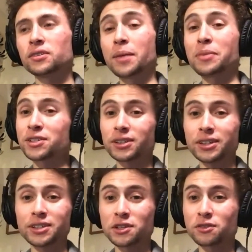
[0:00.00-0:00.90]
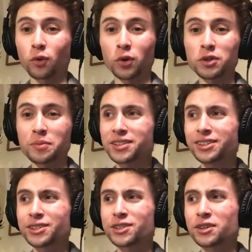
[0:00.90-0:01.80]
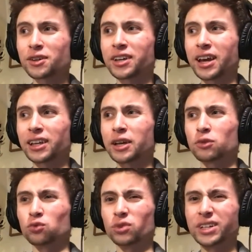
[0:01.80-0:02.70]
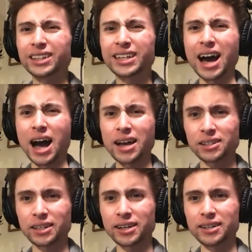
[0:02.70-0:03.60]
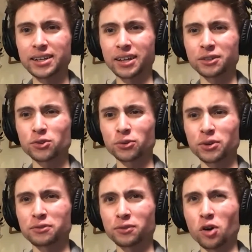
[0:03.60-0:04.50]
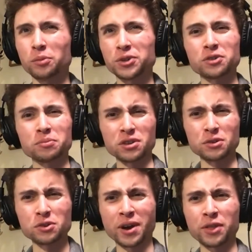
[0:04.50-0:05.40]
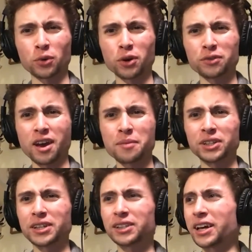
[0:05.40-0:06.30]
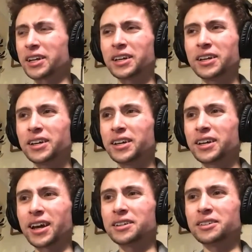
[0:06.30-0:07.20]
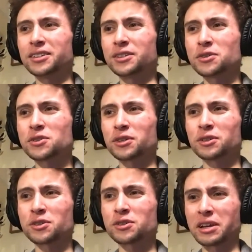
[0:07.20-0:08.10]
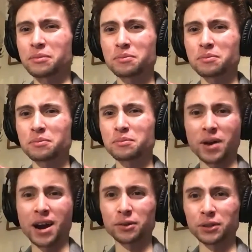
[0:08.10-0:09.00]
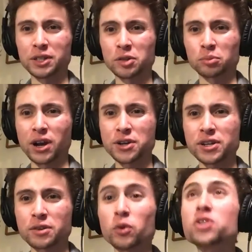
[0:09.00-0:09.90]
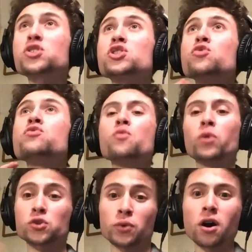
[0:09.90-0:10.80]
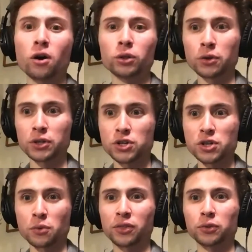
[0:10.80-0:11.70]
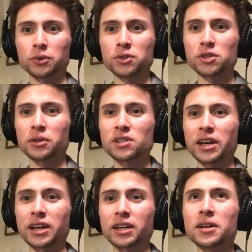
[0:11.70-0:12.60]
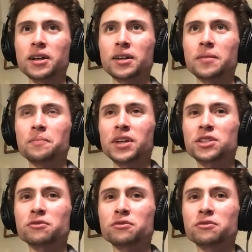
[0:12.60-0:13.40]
basically in season 4, you basically see her get like really isolated and sort of almost abused by the royal family. Like, and you see her just like spiral into depression, which we all know that she went through. So it's like, it's